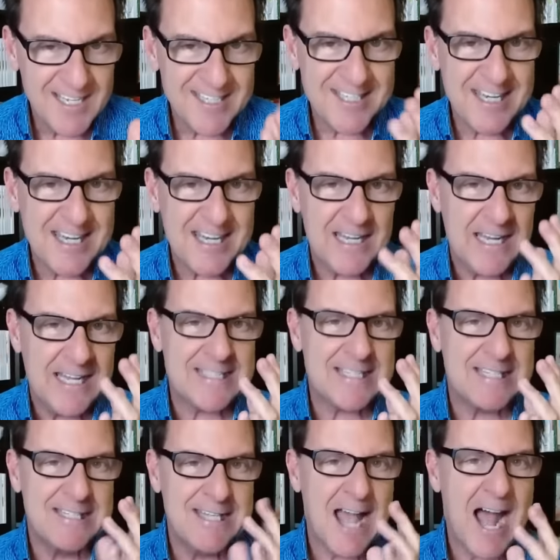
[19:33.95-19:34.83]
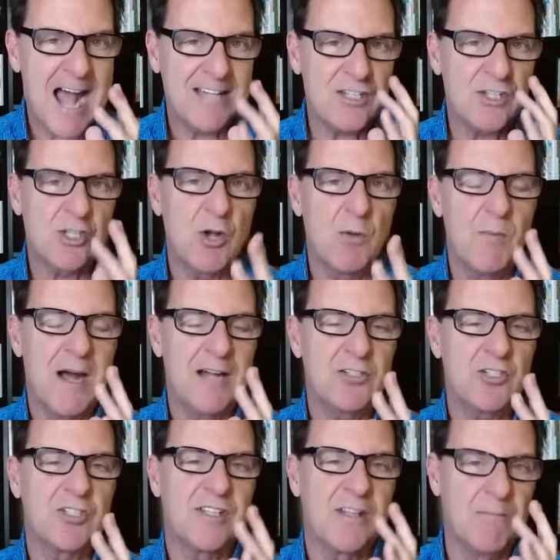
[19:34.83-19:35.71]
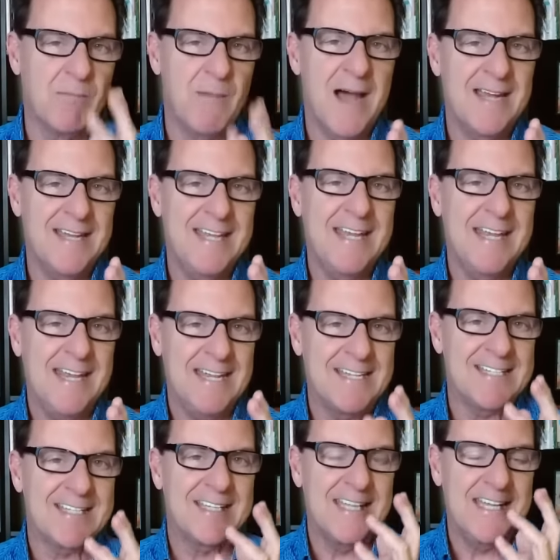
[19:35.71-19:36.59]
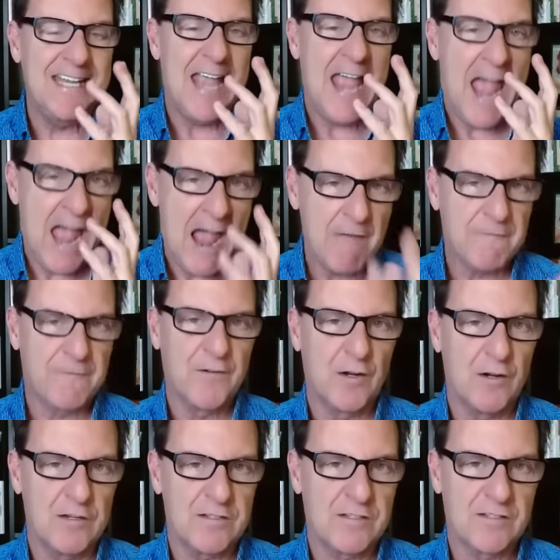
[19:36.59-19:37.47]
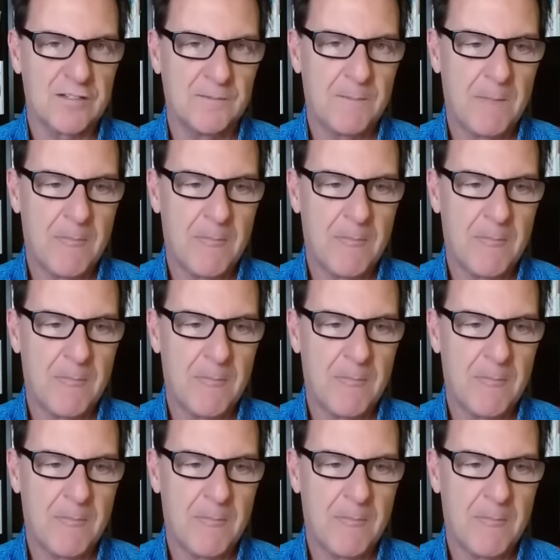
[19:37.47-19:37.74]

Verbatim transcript: See, it's not so much the money, it's the effort